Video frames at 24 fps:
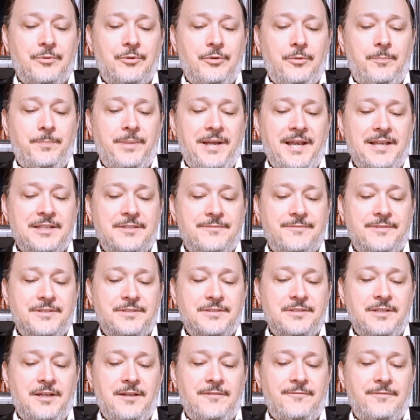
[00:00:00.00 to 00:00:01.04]
pacifist,
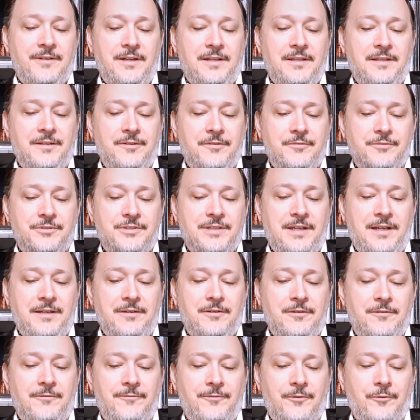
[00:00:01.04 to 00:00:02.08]
nonviolent crusader
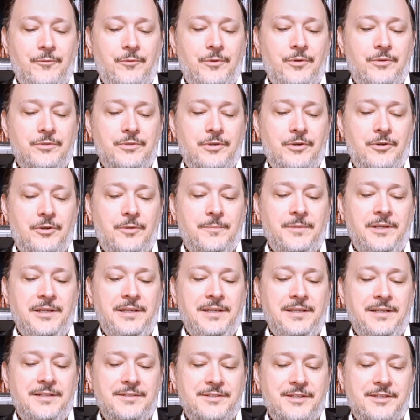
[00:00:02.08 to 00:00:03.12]
for world harmony in a
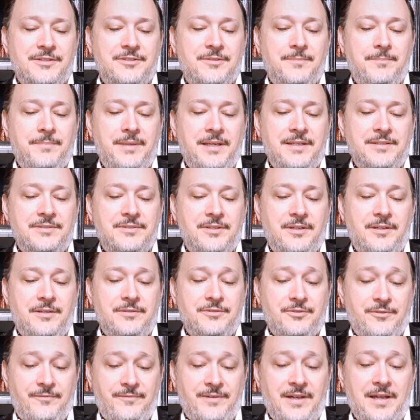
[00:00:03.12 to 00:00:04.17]
system based on
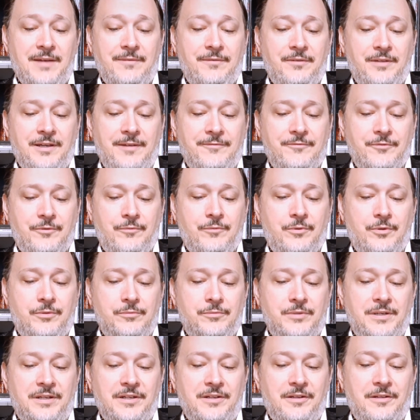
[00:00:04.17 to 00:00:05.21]
survival after a
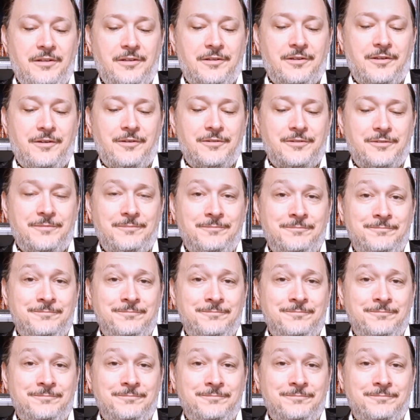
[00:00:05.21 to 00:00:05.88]
worldwide Holocaust.